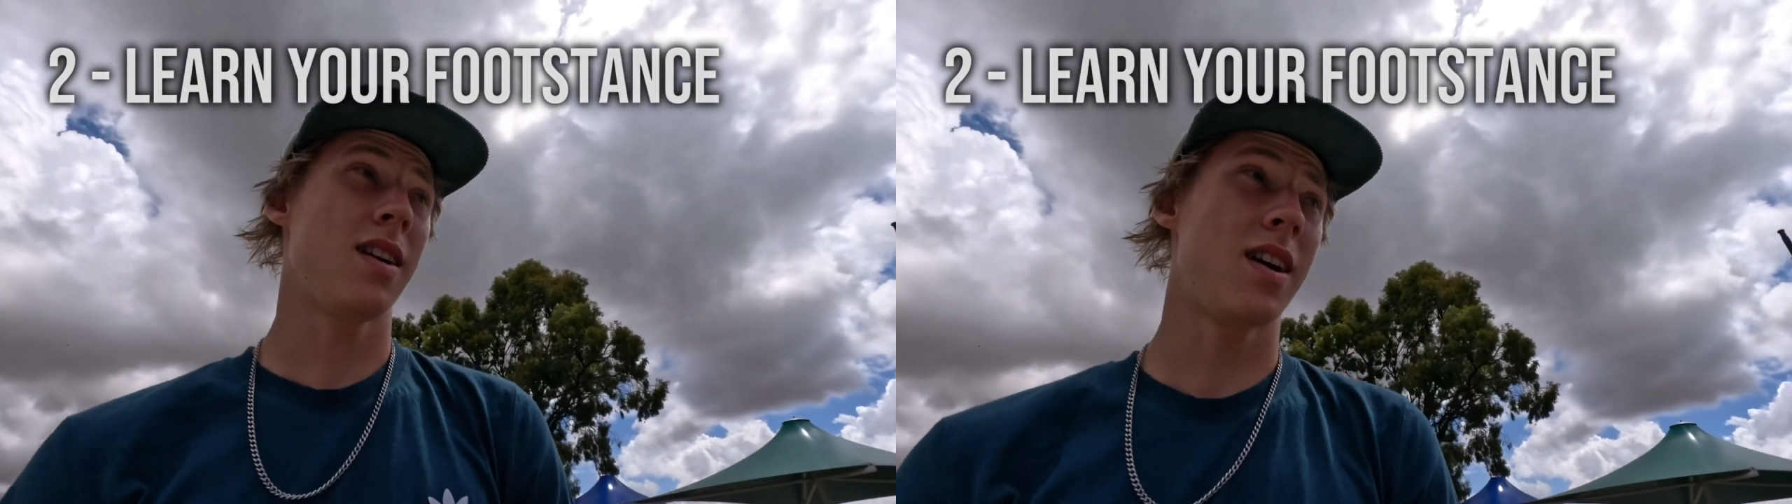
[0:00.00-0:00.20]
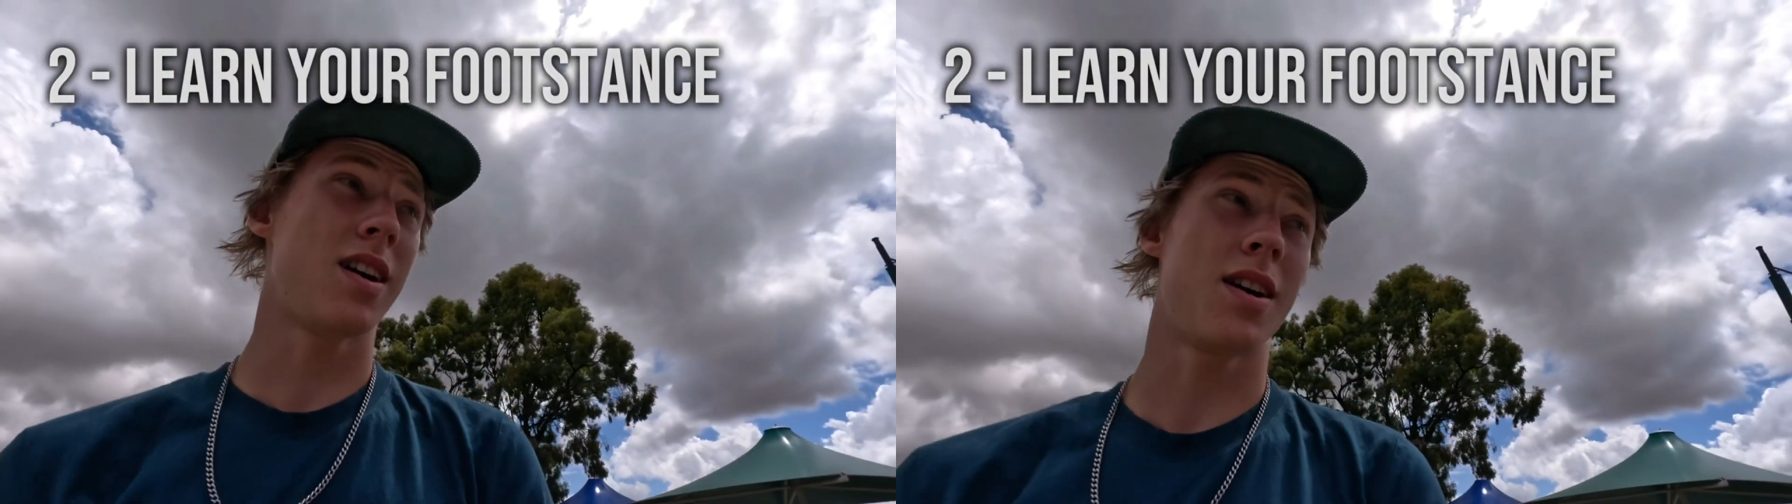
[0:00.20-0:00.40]

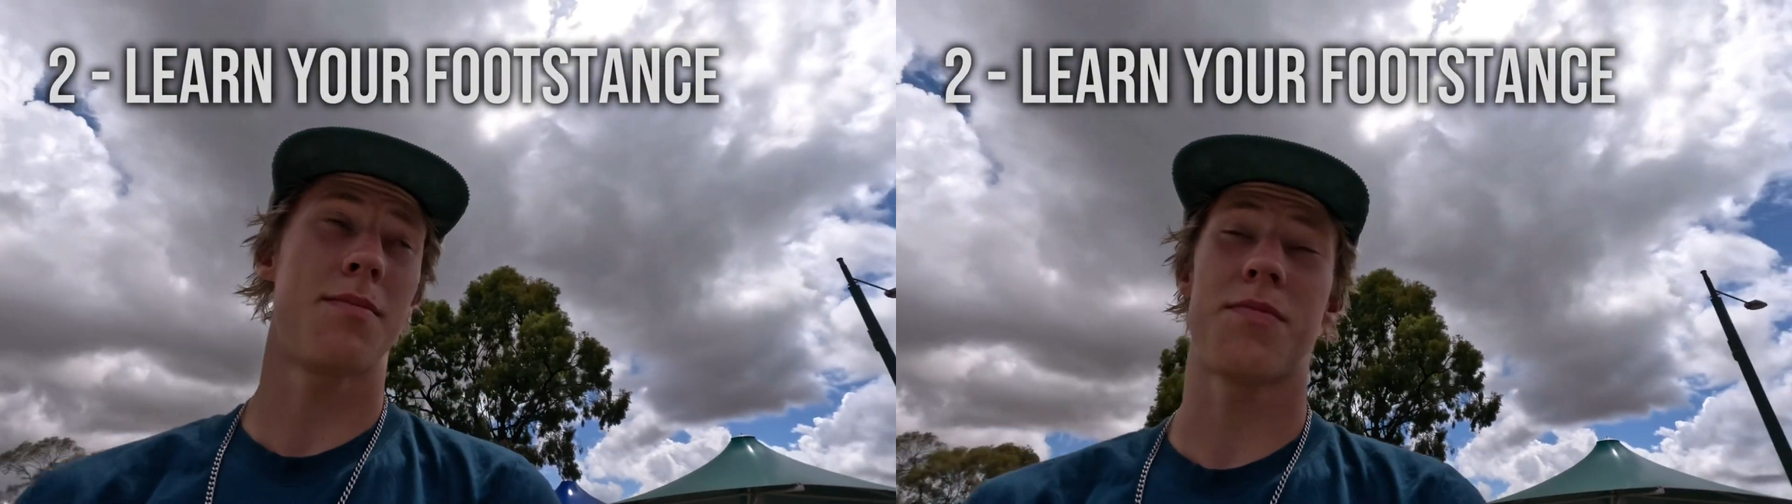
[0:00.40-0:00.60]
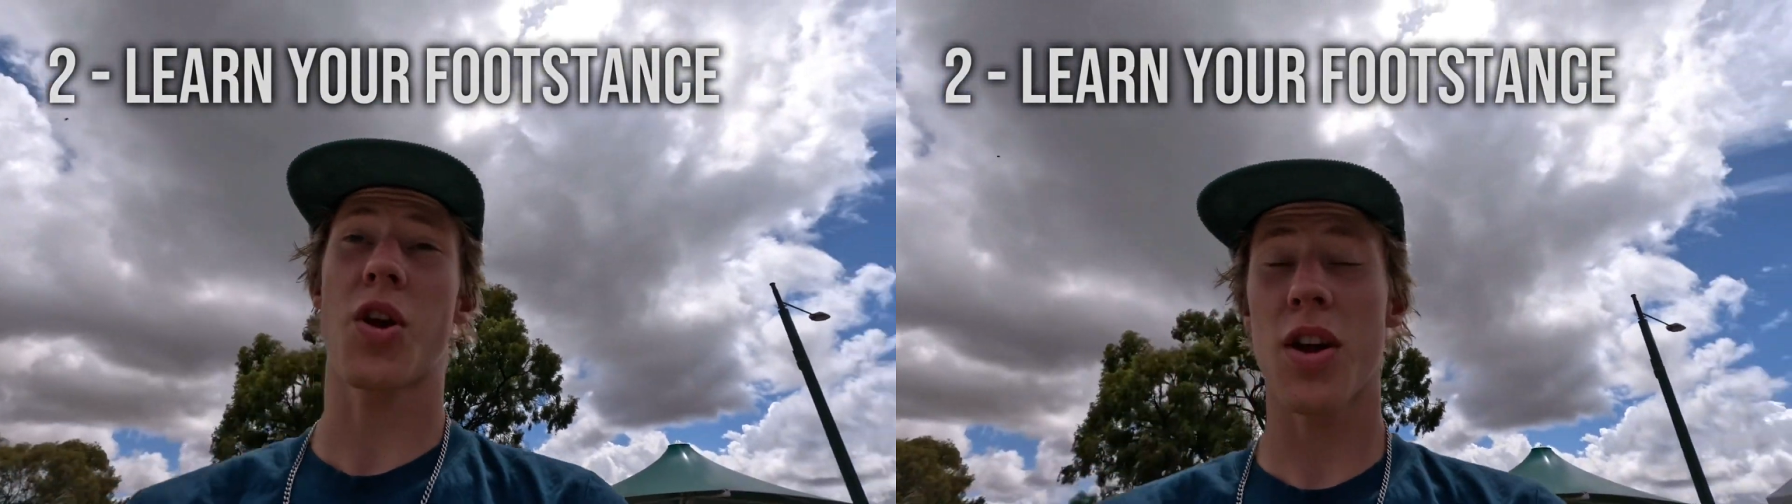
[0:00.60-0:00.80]

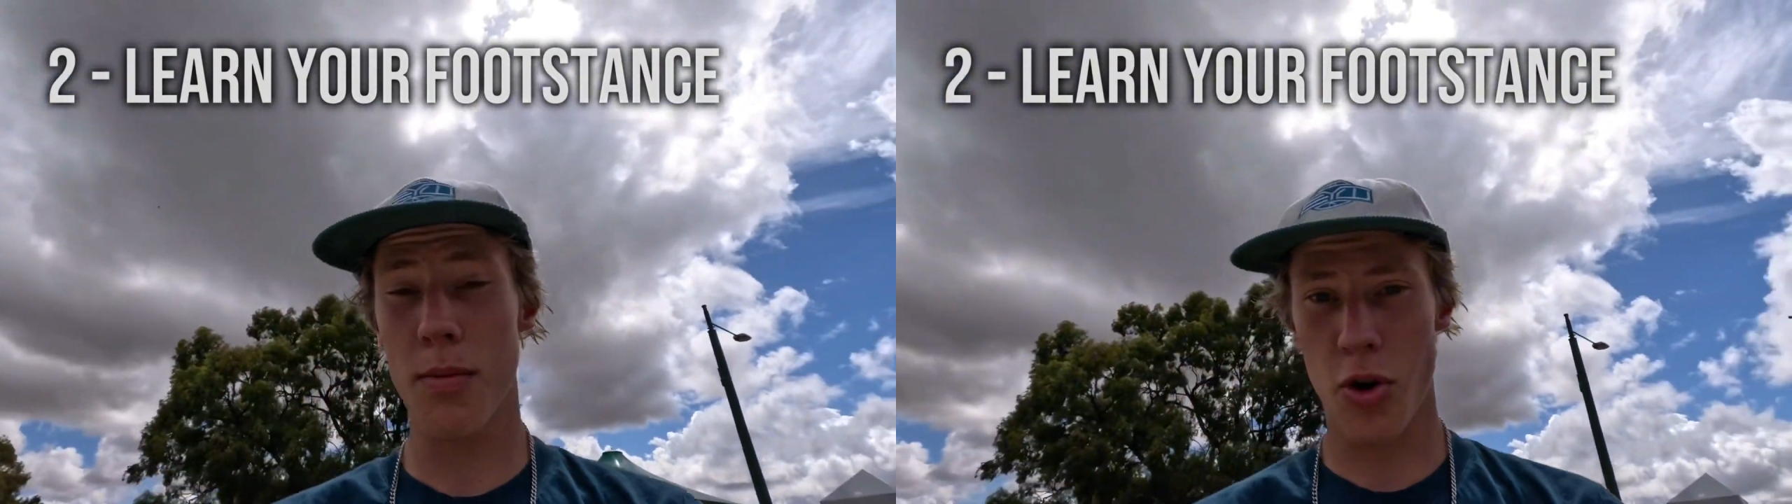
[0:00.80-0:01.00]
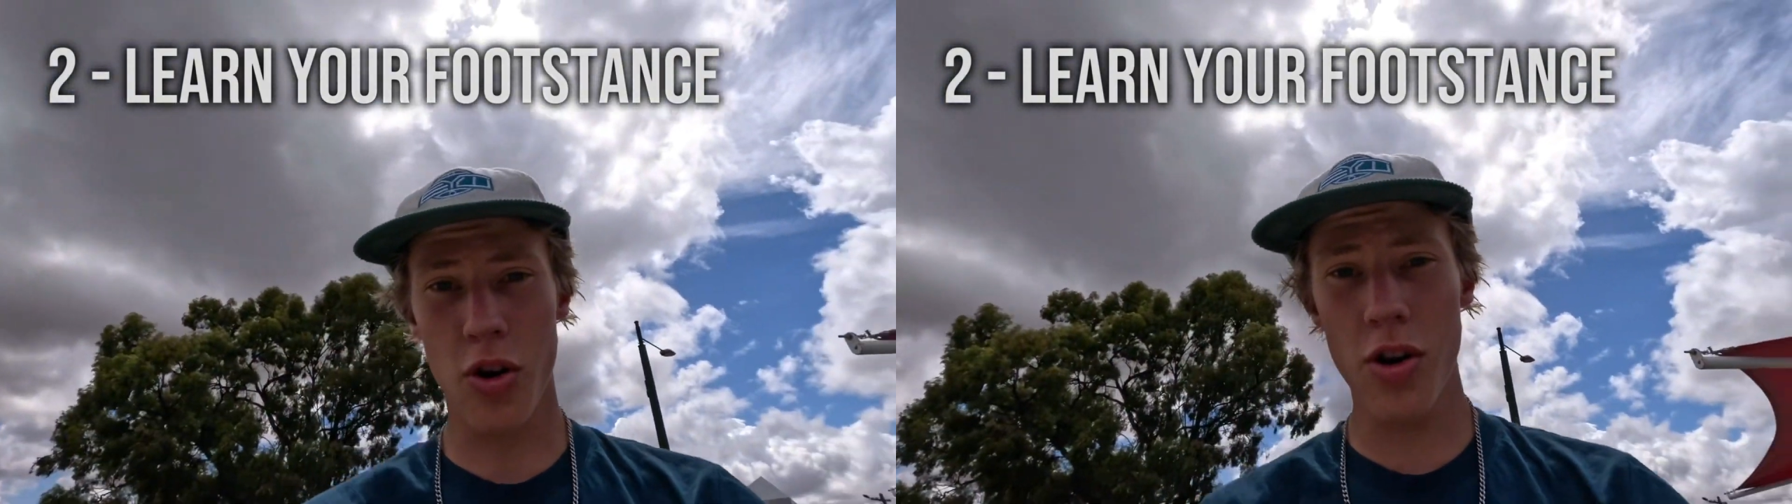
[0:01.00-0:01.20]
Don't get
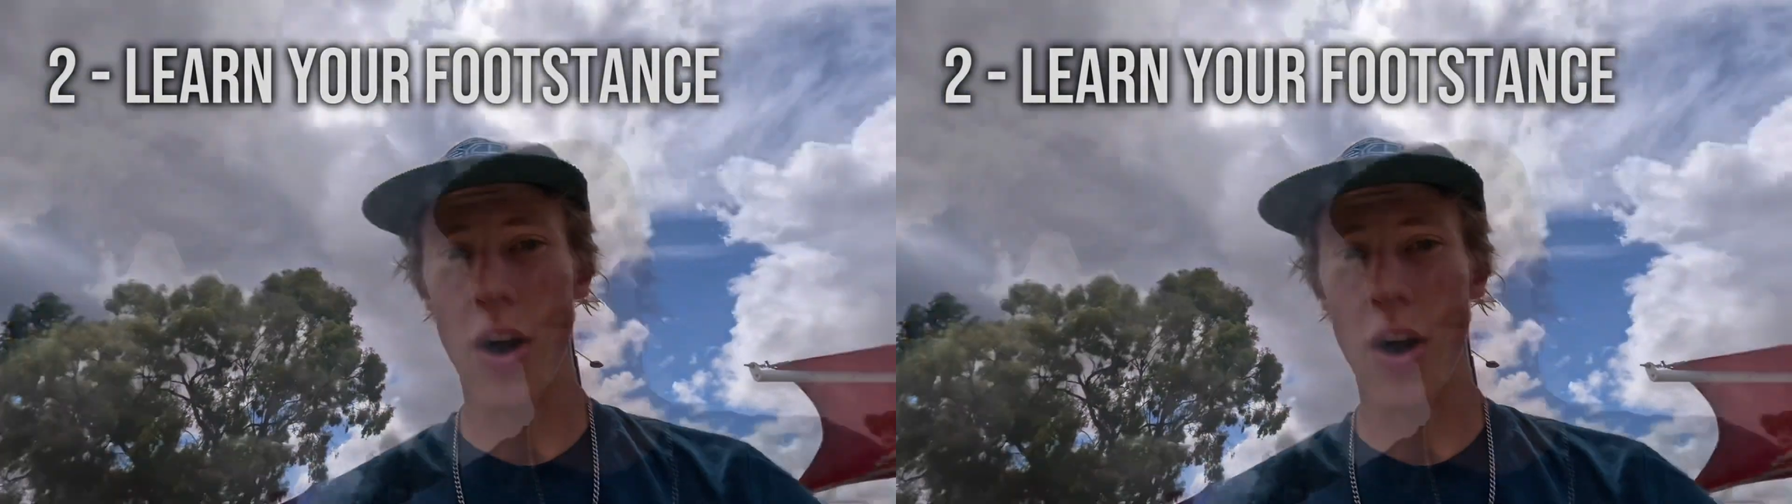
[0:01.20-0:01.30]
me wrong,